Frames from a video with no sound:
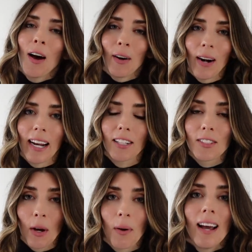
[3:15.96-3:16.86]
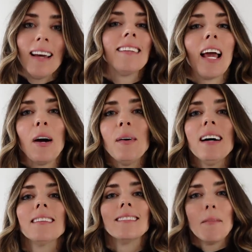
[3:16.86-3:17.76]
All right, so
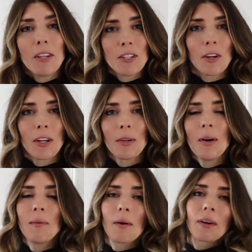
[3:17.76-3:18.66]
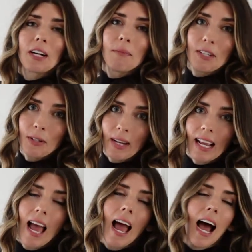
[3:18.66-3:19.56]
now let me show you what we're going to be
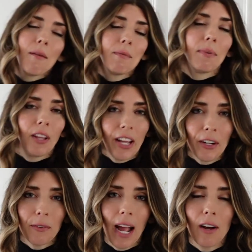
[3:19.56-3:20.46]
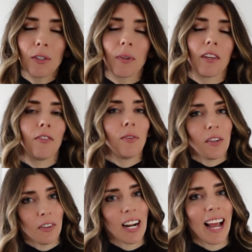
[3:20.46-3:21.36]
doing. I've been playing around with a few
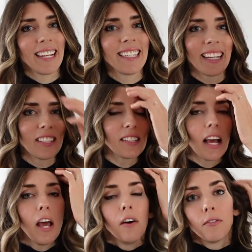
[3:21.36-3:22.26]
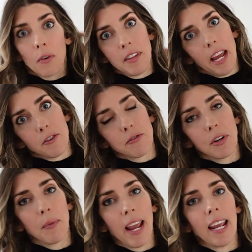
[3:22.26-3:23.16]
different ideas for the
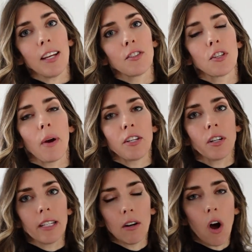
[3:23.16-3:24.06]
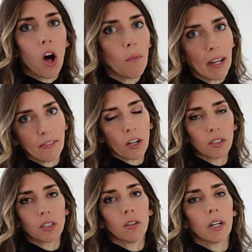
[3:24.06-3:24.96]
entryway, and so I took down all my fall
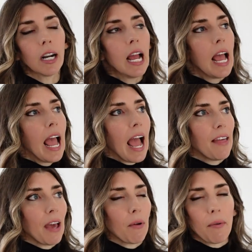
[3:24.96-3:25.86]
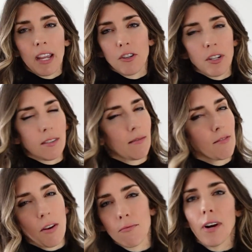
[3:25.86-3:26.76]
decor, and that way we could just
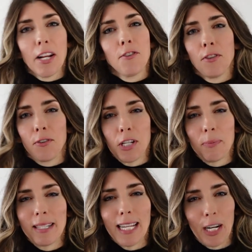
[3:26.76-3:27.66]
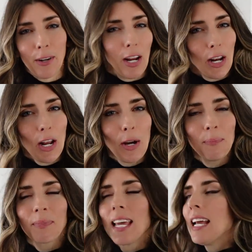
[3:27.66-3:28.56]
get right to the Christmas decorating, you
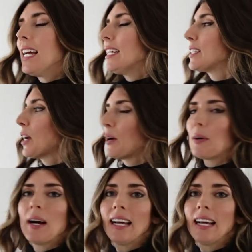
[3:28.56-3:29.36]
know? So